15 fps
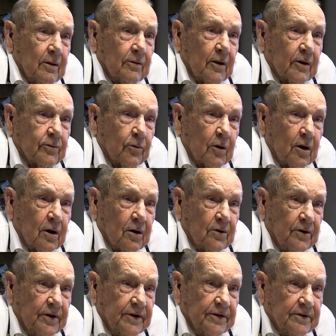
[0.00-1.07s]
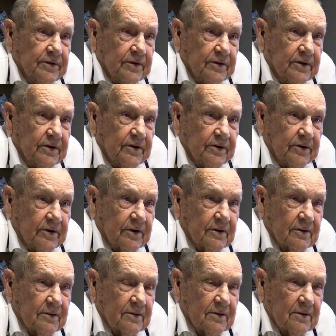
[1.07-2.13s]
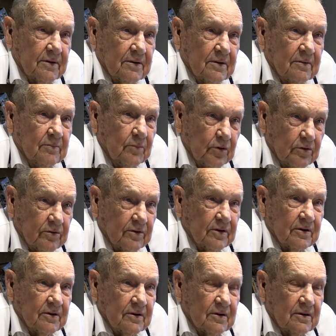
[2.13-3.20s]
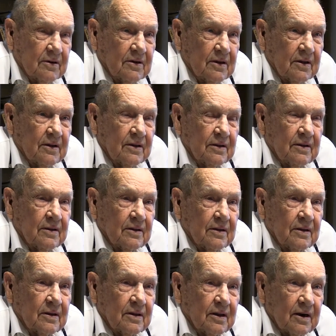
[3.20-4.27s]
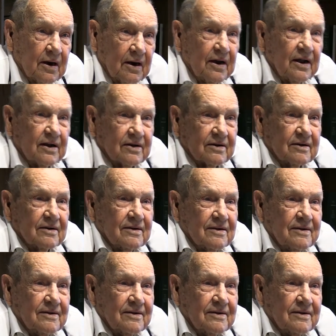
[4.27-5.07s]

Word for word: so that's where I learned engineering, mostly in Alaska.